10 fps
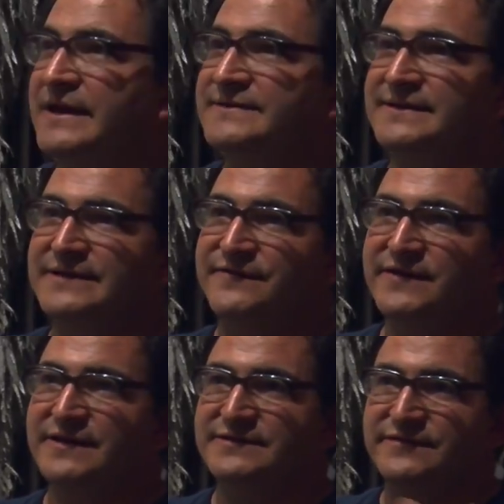
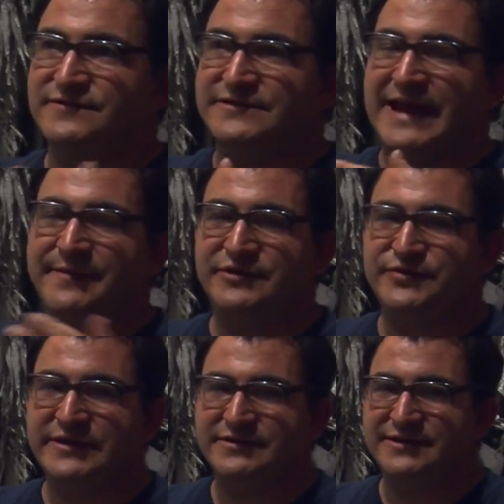insignificance of just
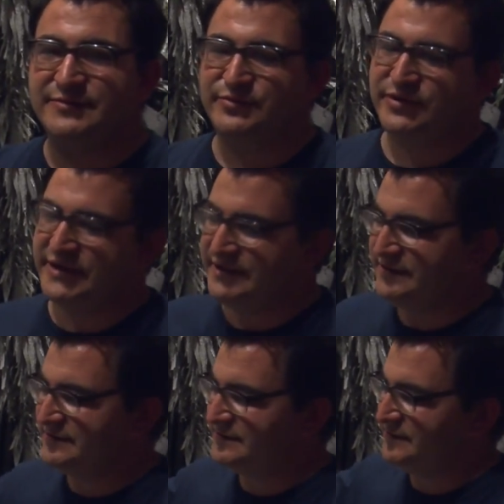imagery and bring
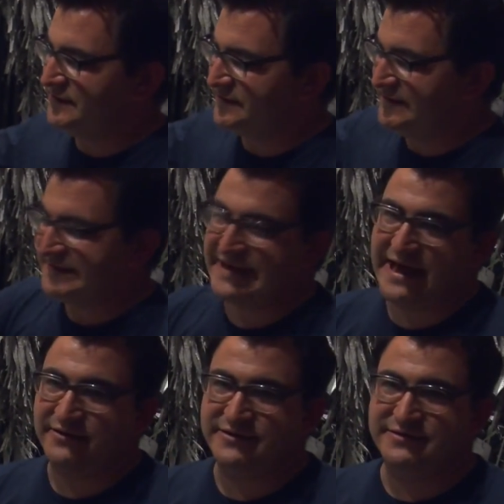it to its
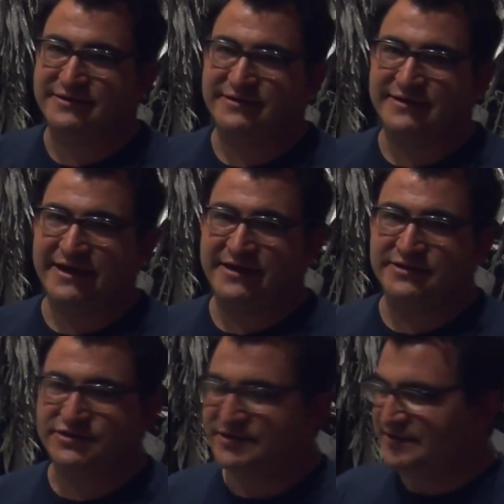physicality,
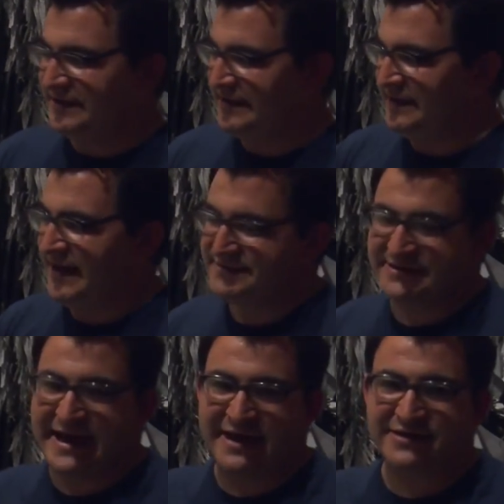engage it as
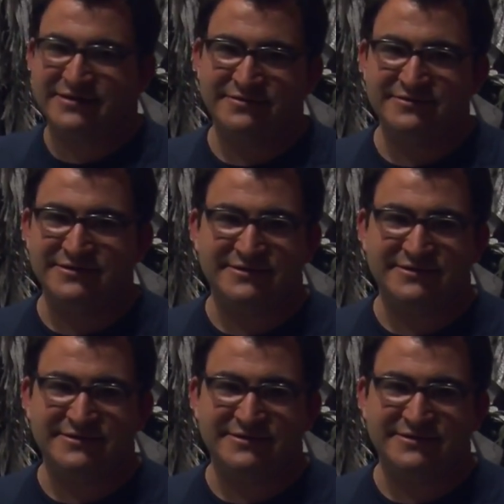an action.